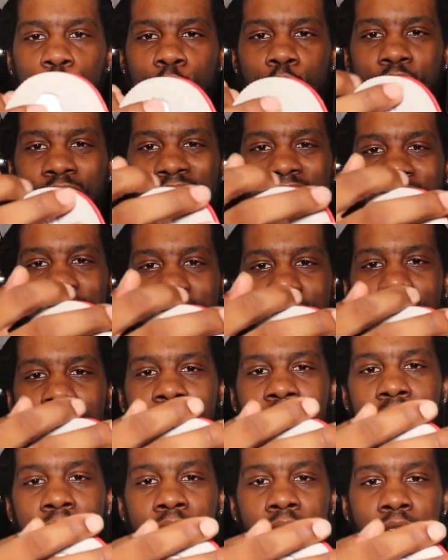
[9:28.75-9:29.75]
You've got
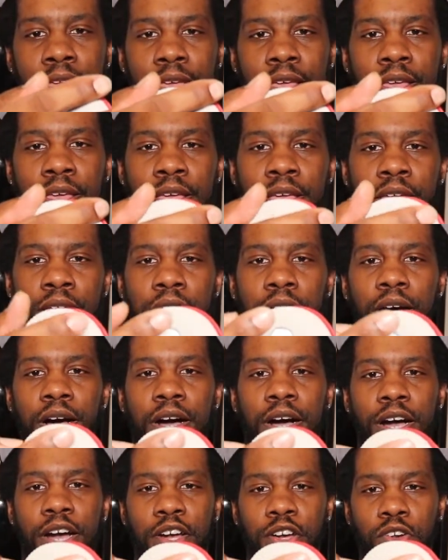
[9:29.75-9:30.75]
a
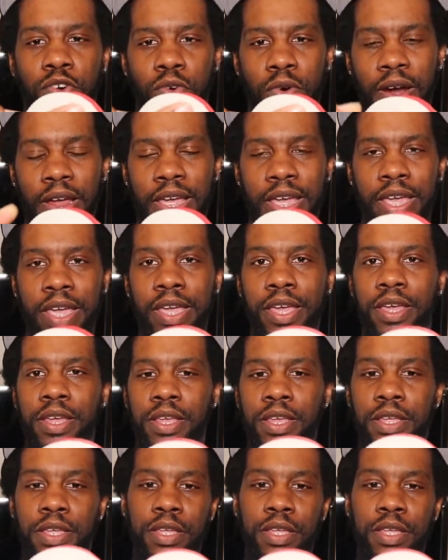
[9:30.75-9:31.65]
uh, gray